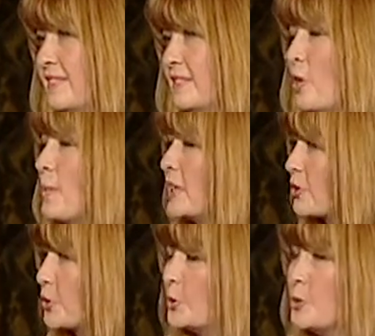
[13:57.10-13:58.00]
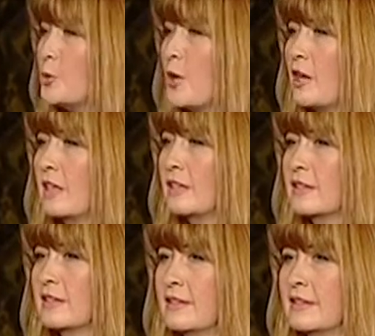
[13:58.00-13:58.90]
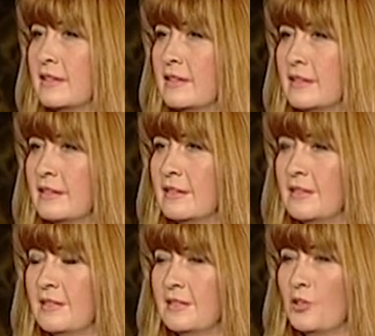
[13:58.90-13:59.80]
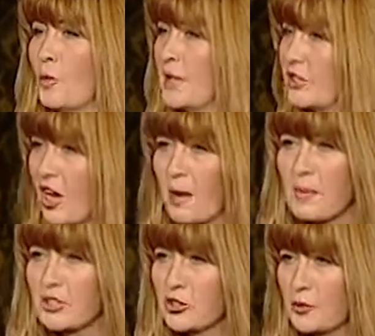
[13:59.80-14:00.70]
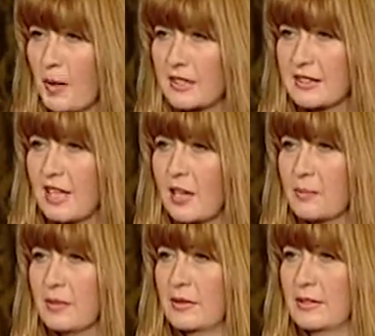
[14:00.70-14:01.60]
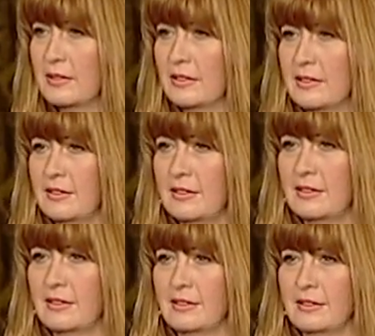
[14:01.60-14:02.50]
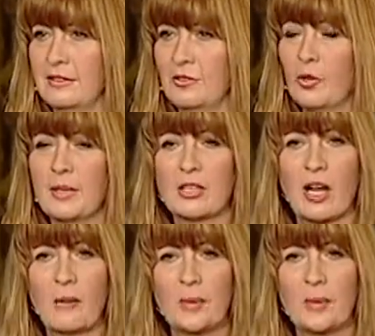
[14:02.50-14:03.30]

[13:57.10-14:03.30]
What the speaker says: No matter who you are, no matter how much you messed up, no matter how